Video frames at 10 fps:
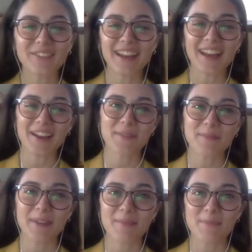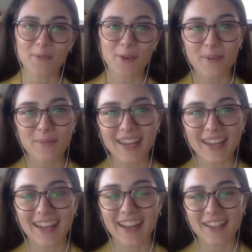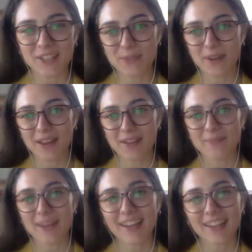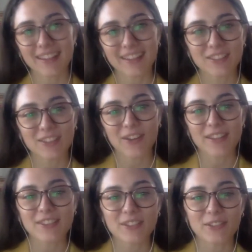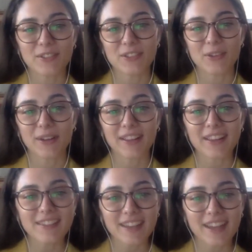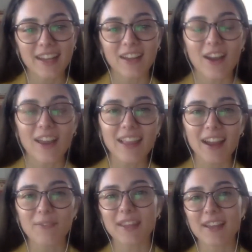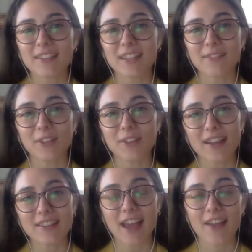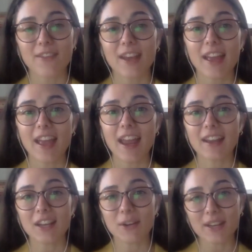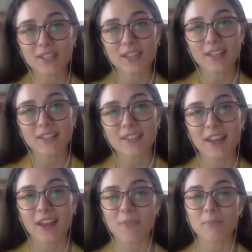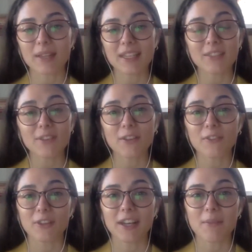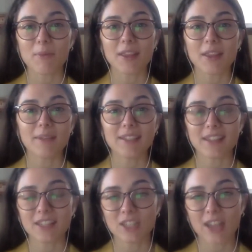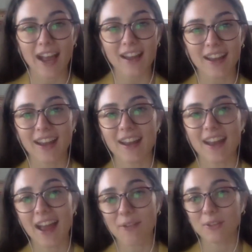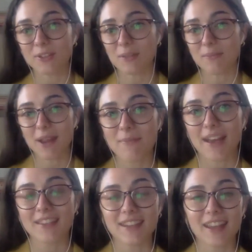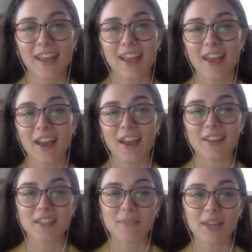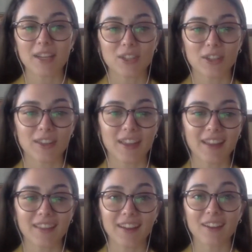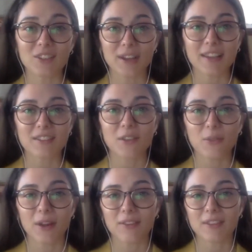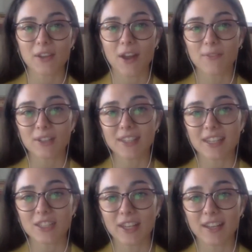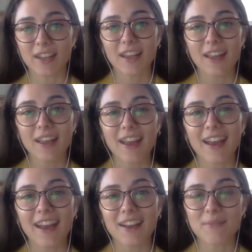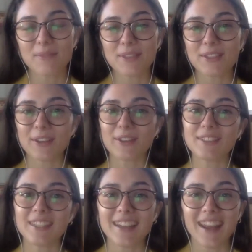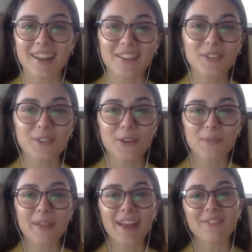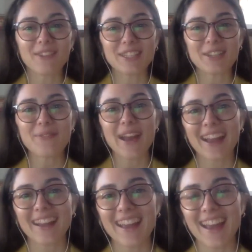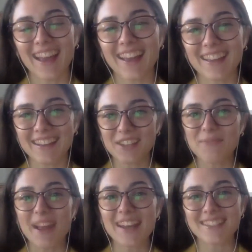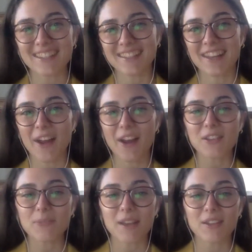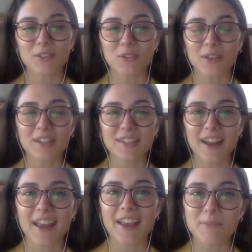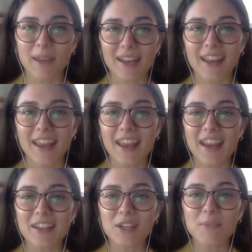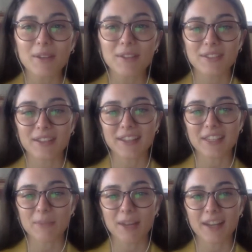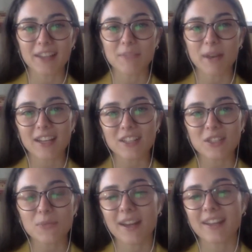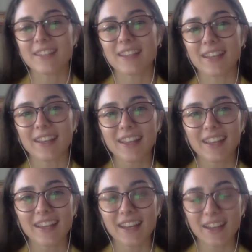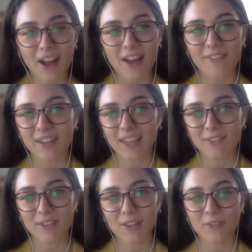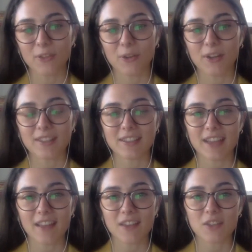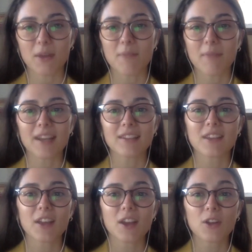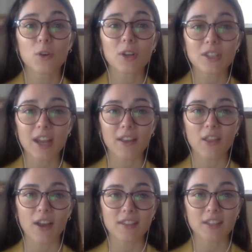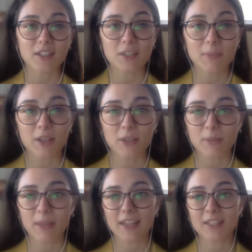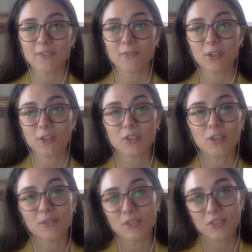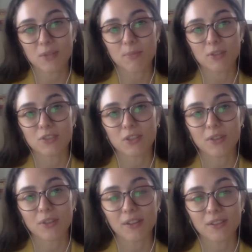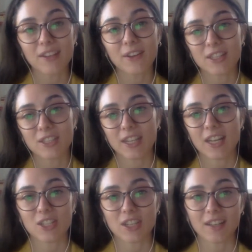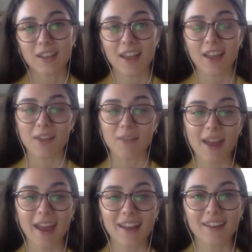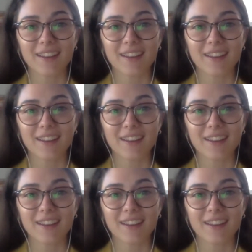And before we begin, I just want to make it clear to all the students who are listening and online with us, if you guys have any questions, please feel free to put them into the chat, and I will do best to make sure that they're addressed throughout this conversation. So Dean Andrew Cornblatt, would you mind, you mentioned, you know, how special Georgetown has been in your personal experience, but I just wanted to kick it off and give you the floor to tell us what makes Georgetown Law such a special place for students to pursue their legal education at.